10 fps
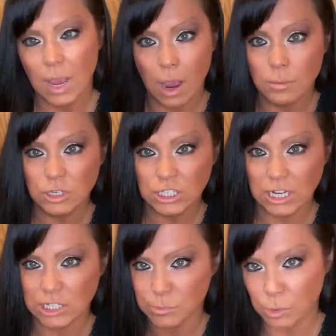I'm just
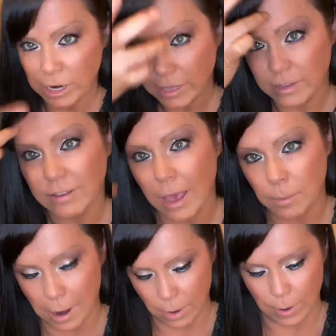gonna spray these out of
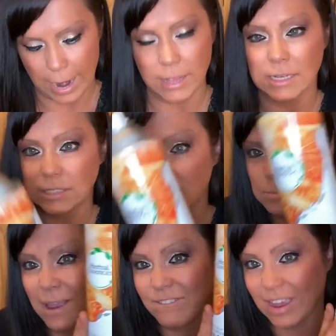my way. This is
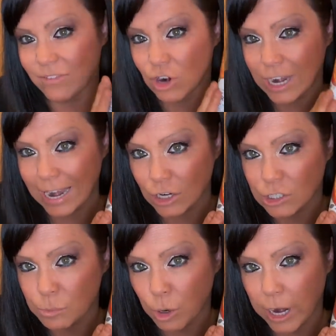my favorite
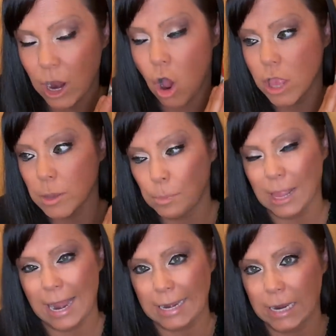hairspray on the
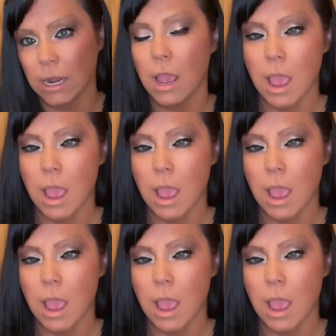planet.